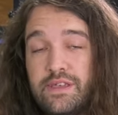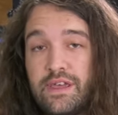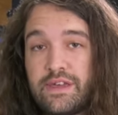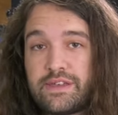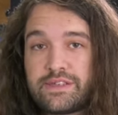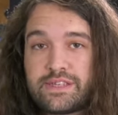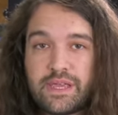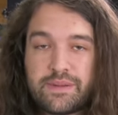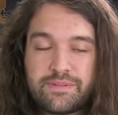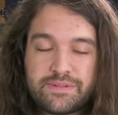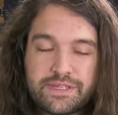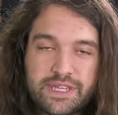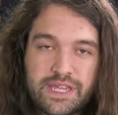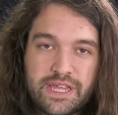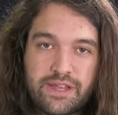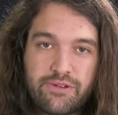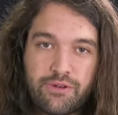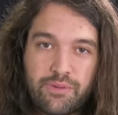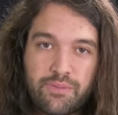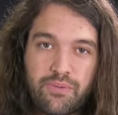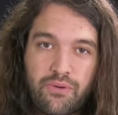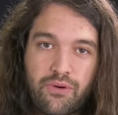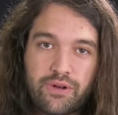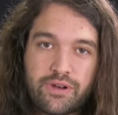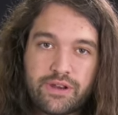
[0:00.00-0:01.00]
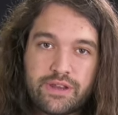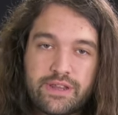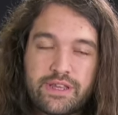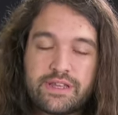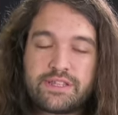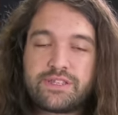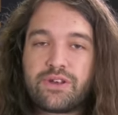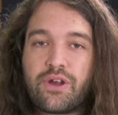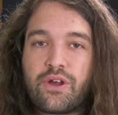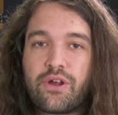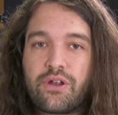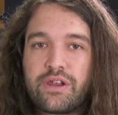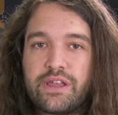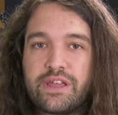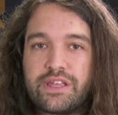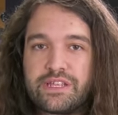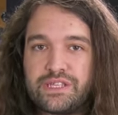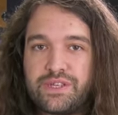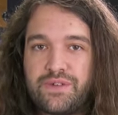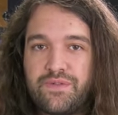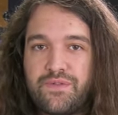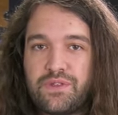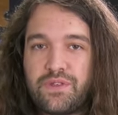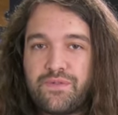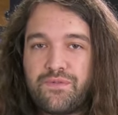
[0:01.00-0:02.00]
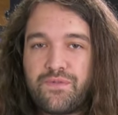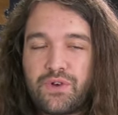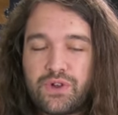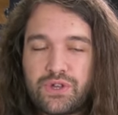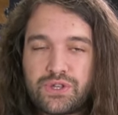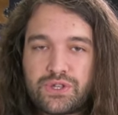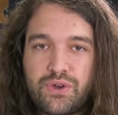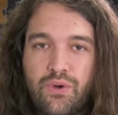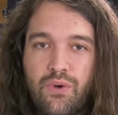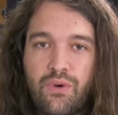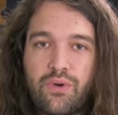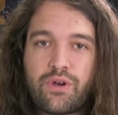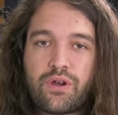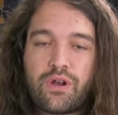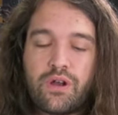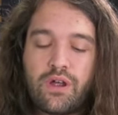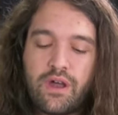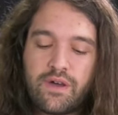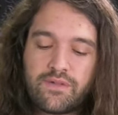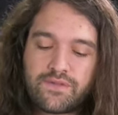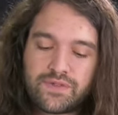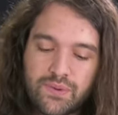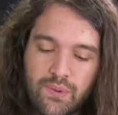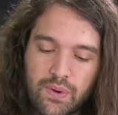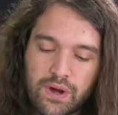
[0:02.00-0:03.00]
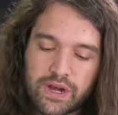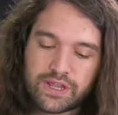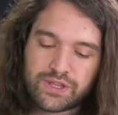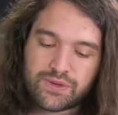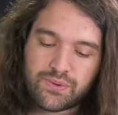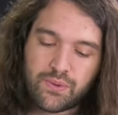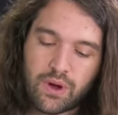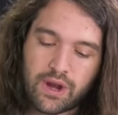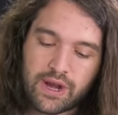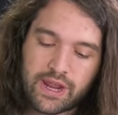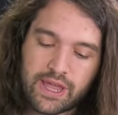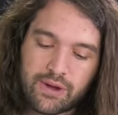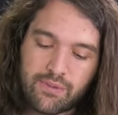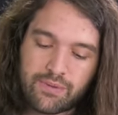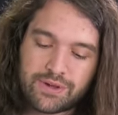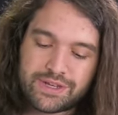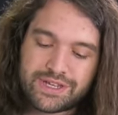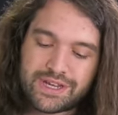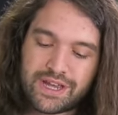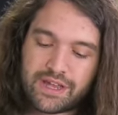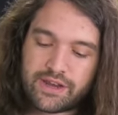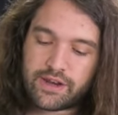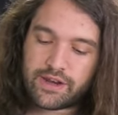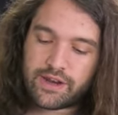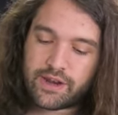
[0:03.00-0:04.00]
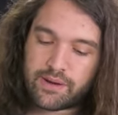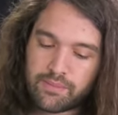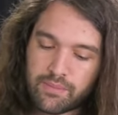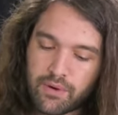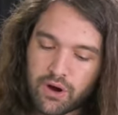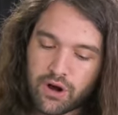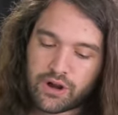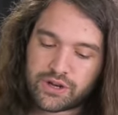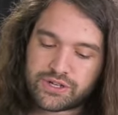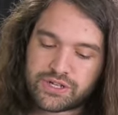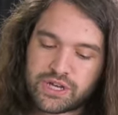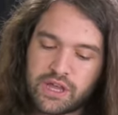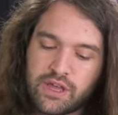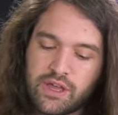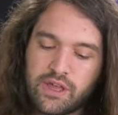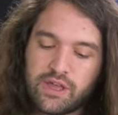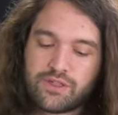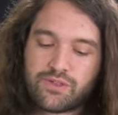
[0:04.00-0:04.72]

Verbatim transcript: TSMC reported its earnings for the first quarter of 2020, which ended in March,